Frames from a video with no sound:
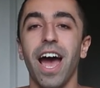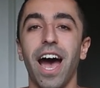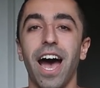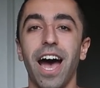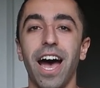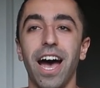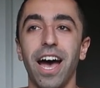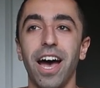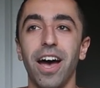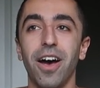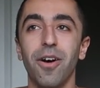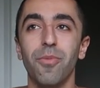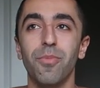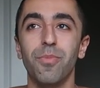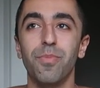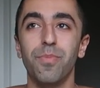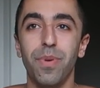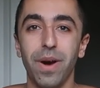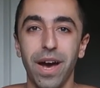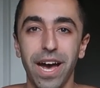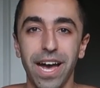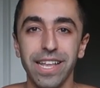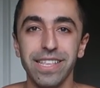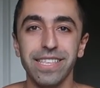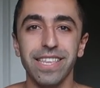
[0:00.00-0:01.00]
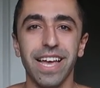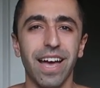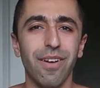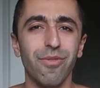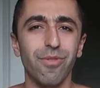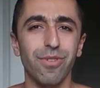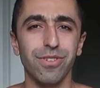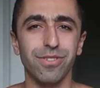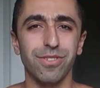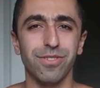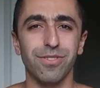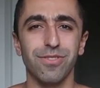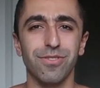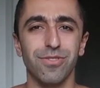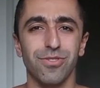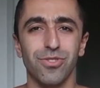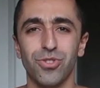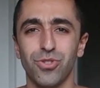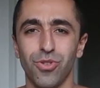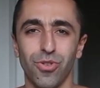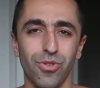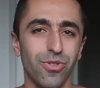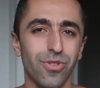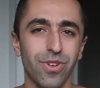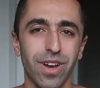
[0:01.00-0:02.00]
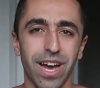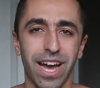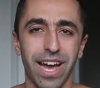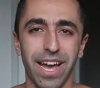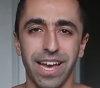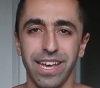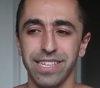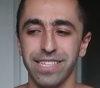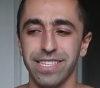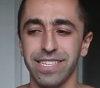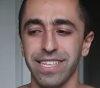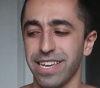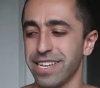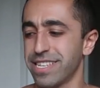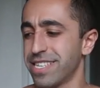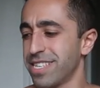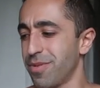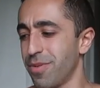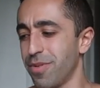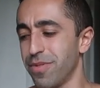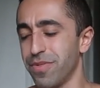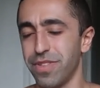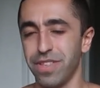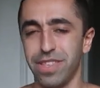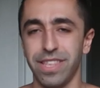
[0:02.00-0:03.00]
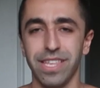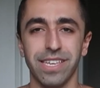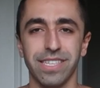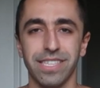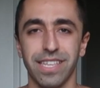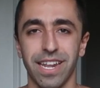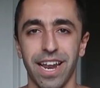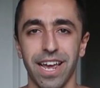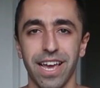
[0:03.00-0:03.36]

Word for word: But I wanted to show you guys like some of the things that